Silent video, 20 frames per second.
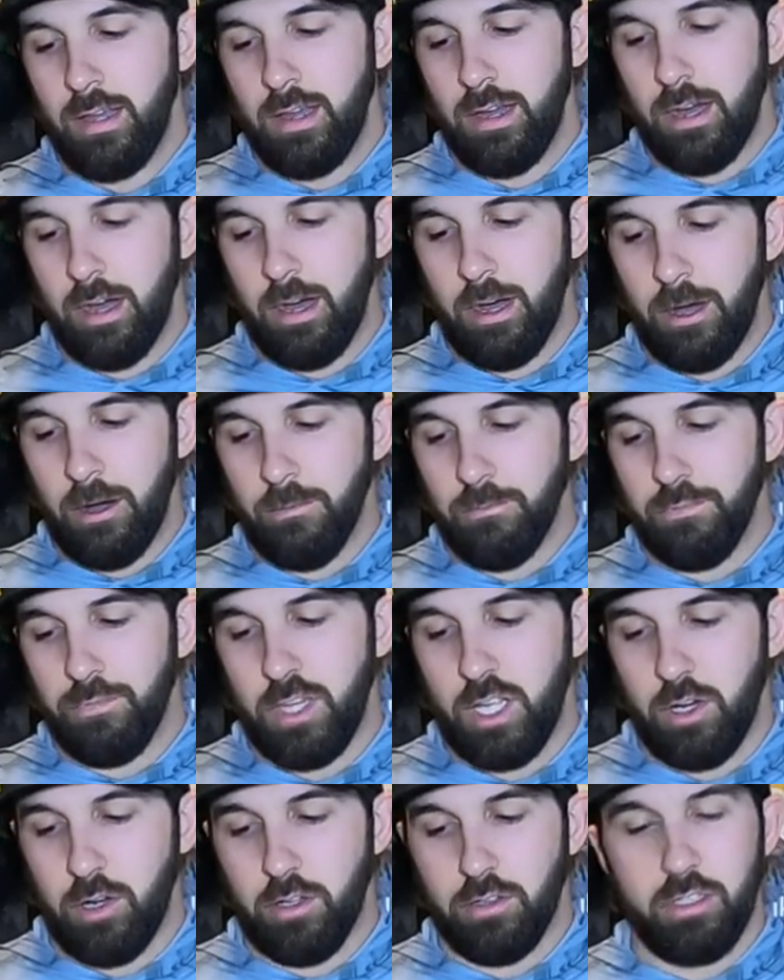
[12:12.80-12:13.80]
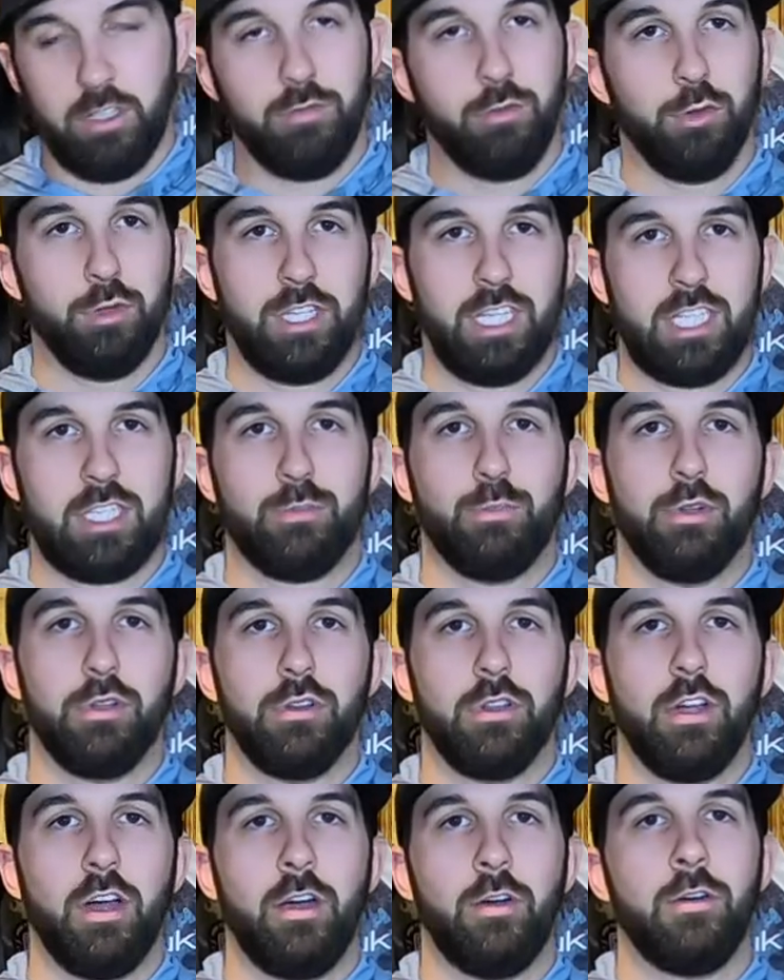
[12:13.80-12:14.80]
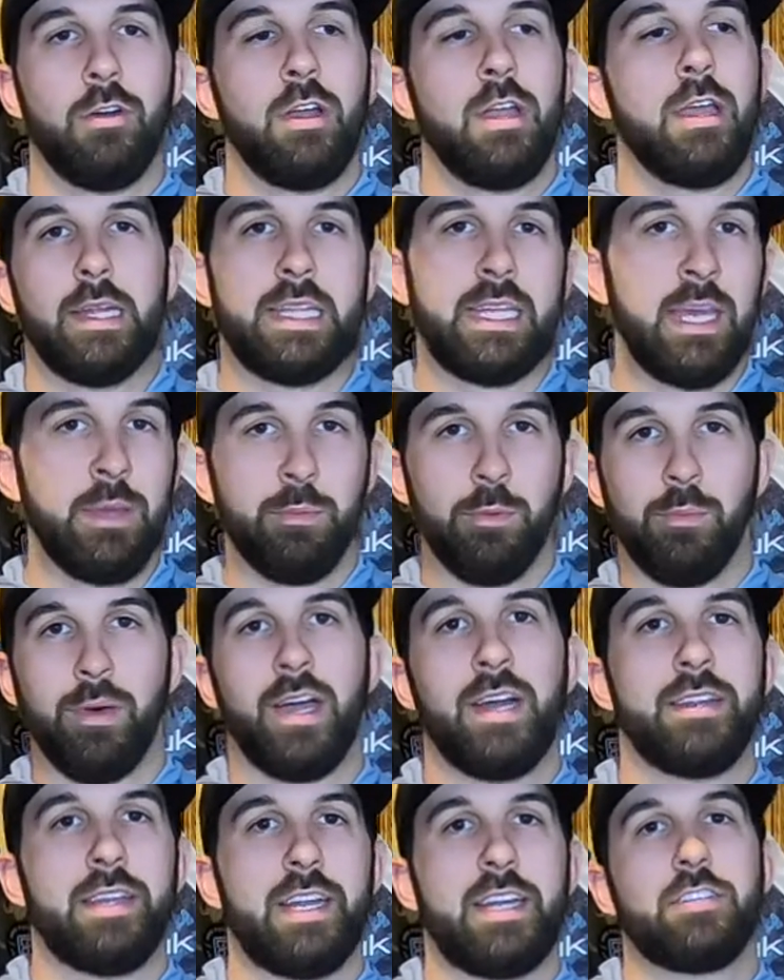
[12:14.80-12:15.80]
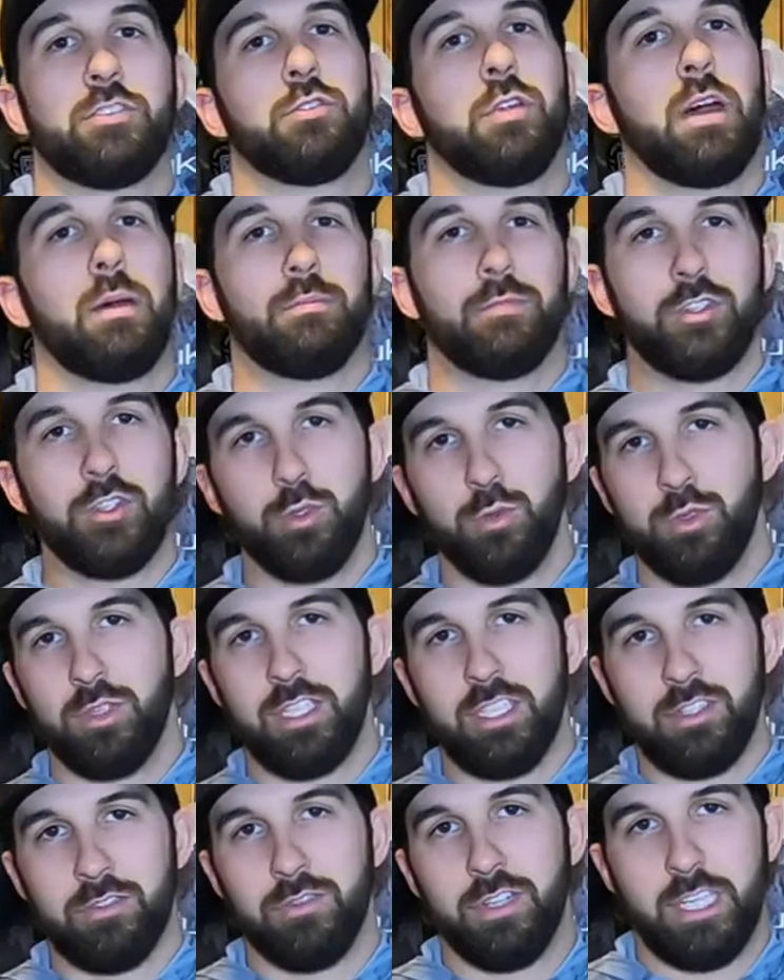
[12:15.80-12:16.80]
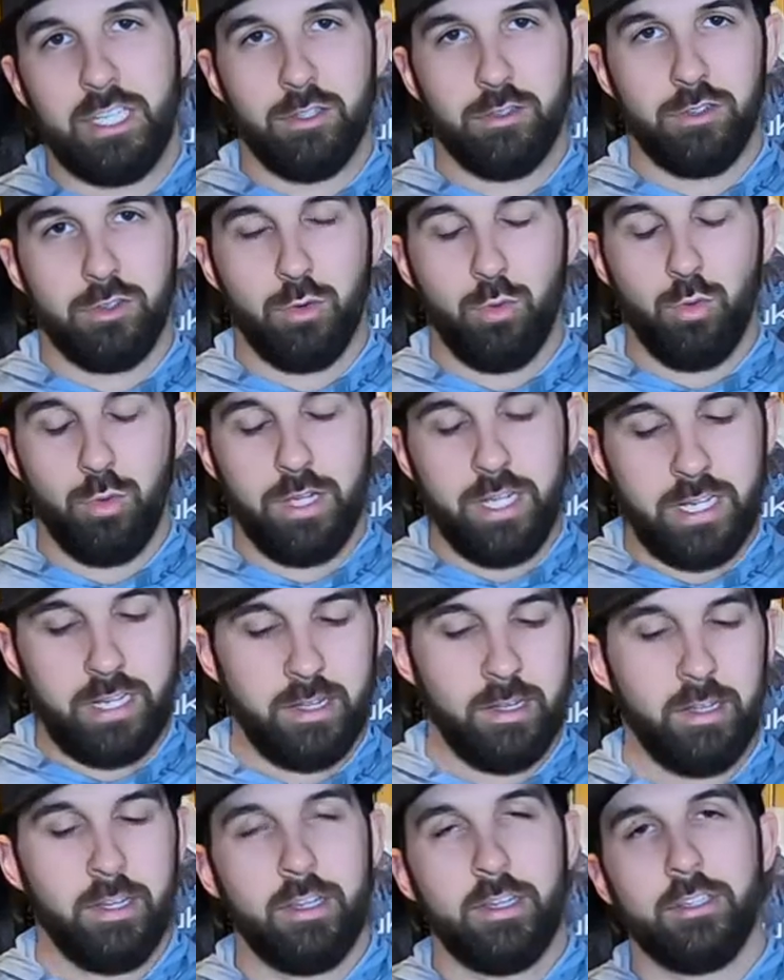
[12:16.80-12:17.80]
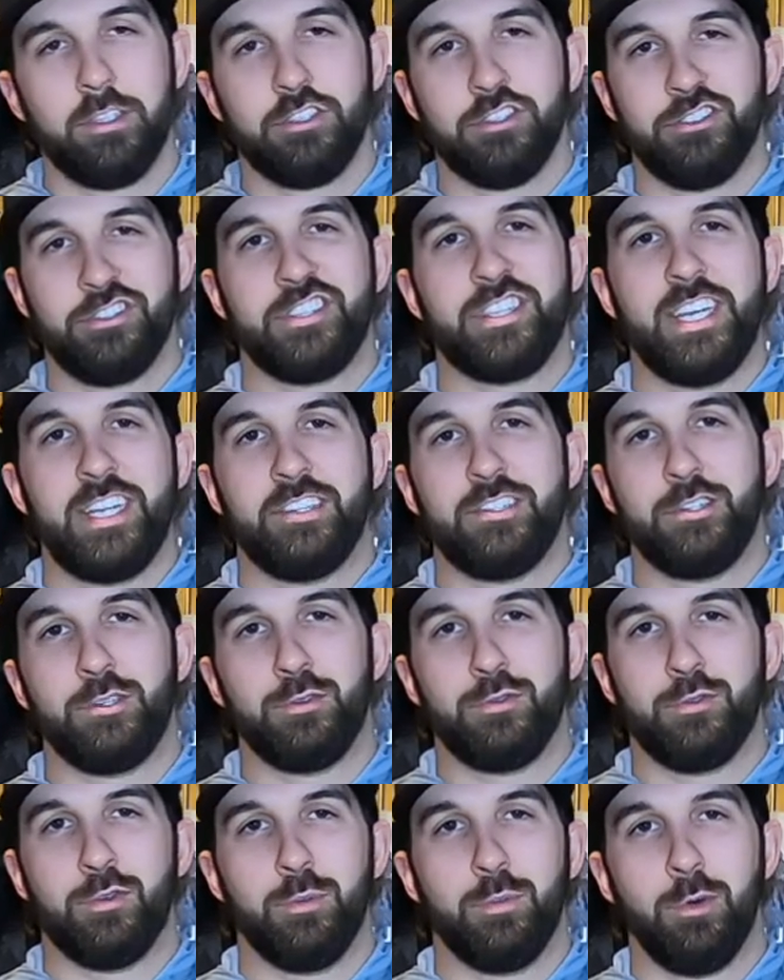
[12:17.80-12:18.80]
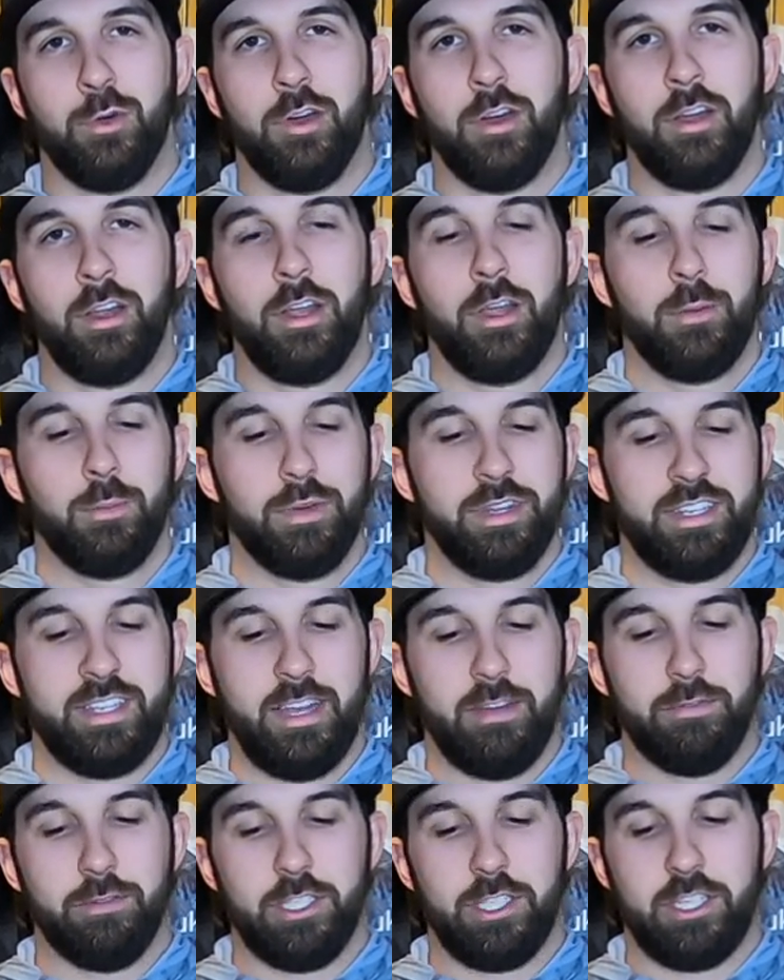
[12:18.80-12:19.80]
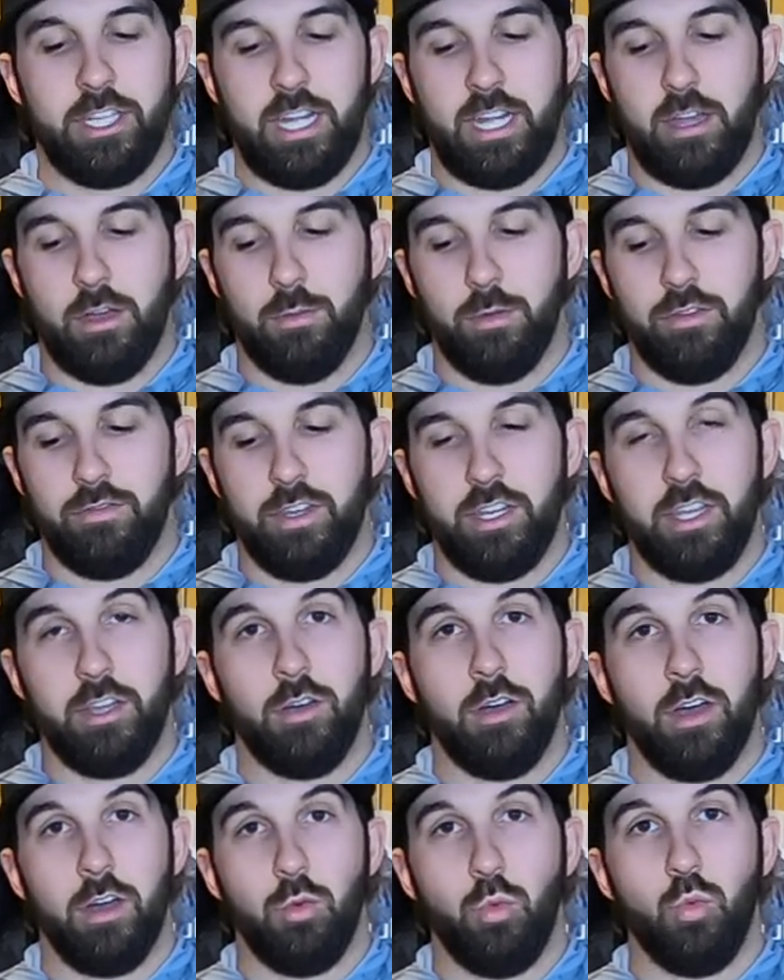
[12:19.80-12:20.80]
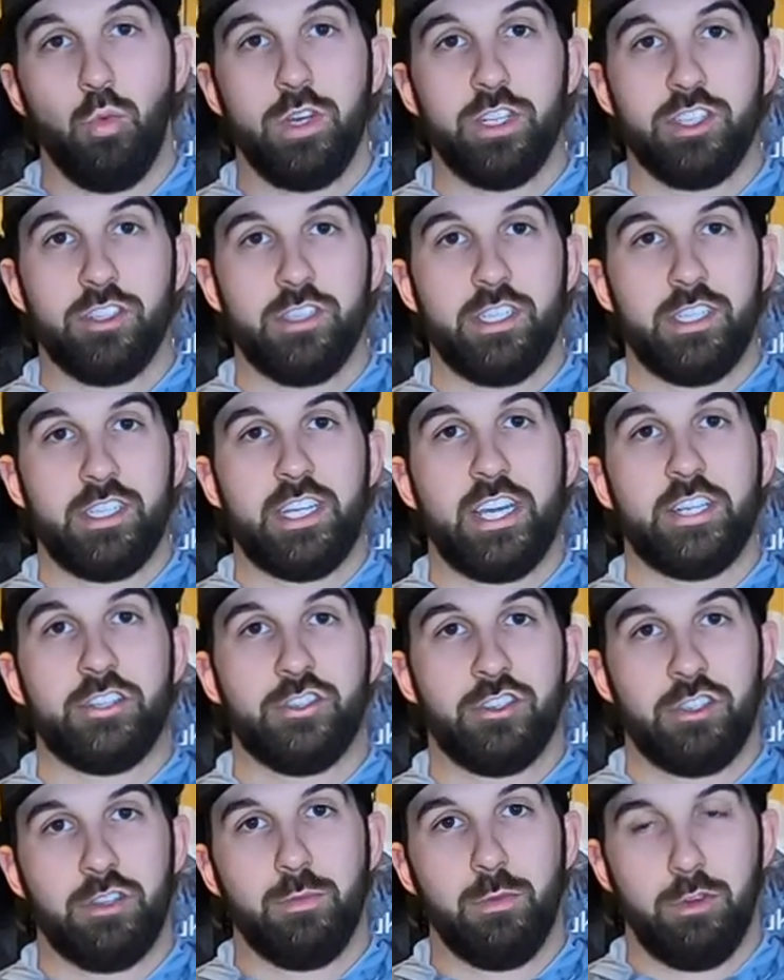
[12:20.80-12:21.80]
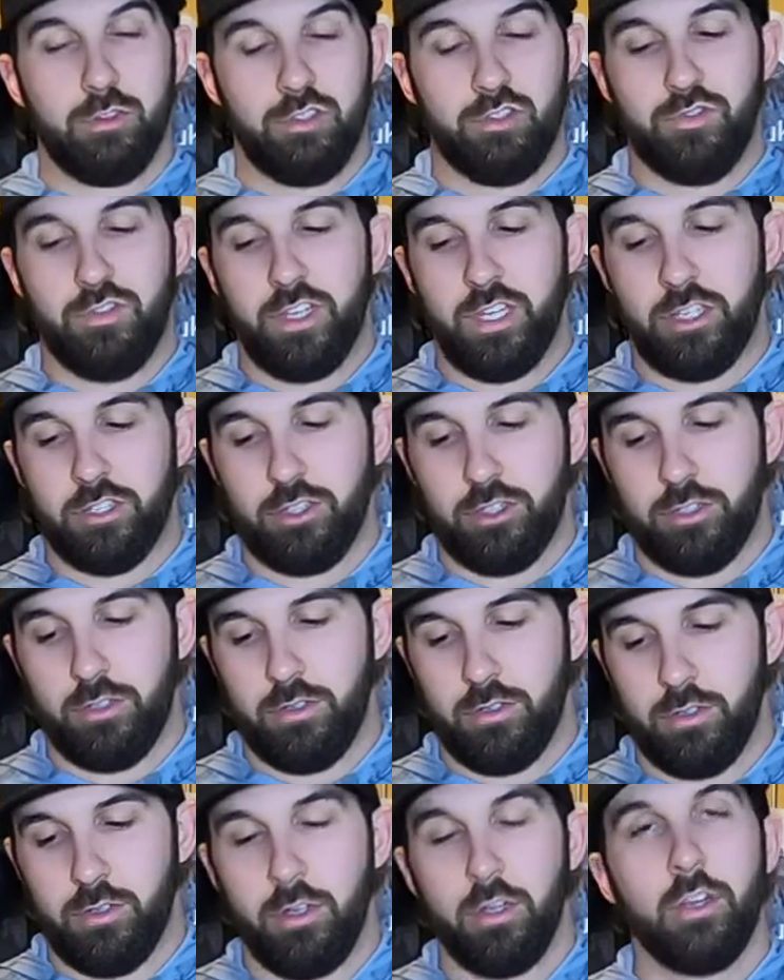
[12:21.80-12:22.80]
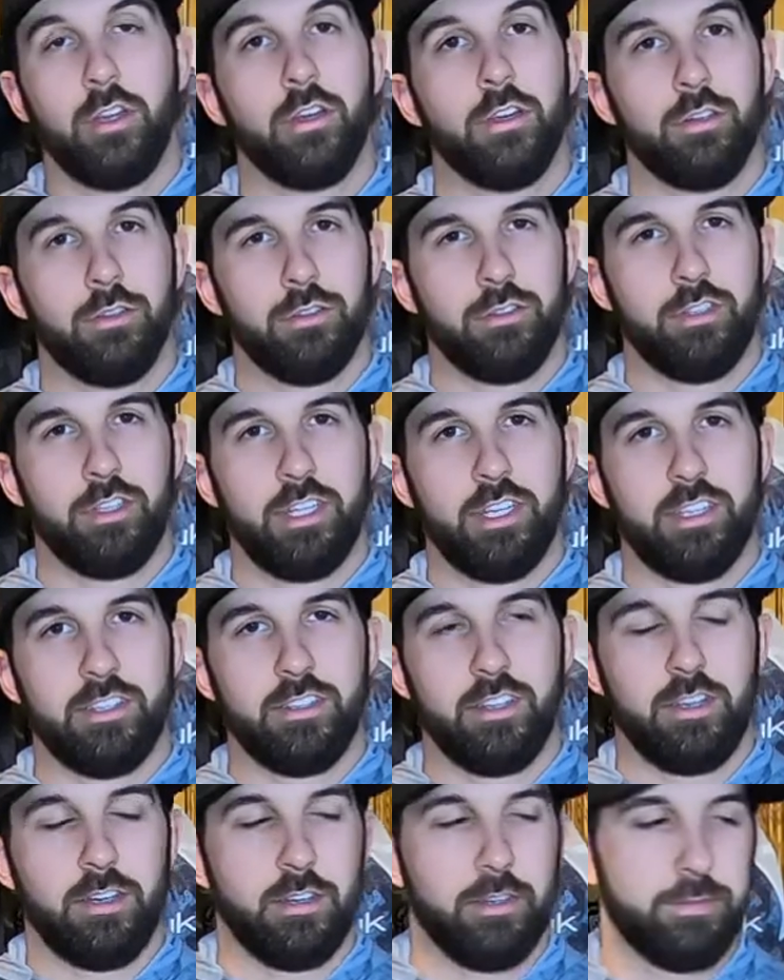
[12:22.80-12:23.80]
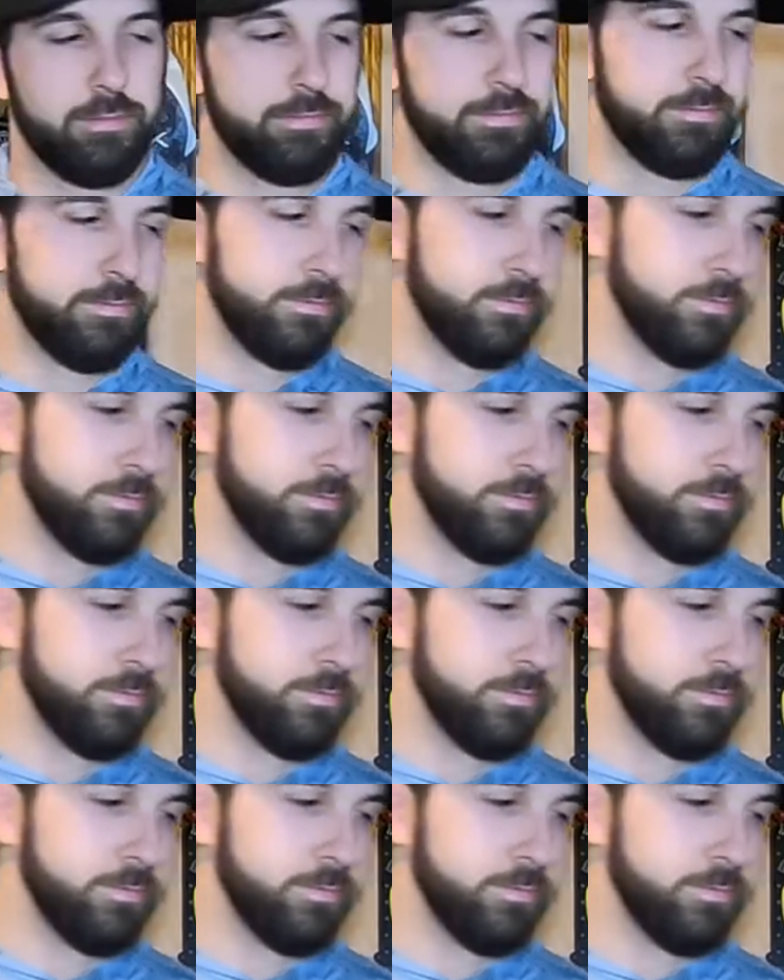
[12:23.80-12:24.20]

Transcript: Um, you know, I'll leave the links below. Keep in mind that I drop two of these videos a week, so stay tuned for more. But definitely check out my video on which of these catches the most fish. See you guys later.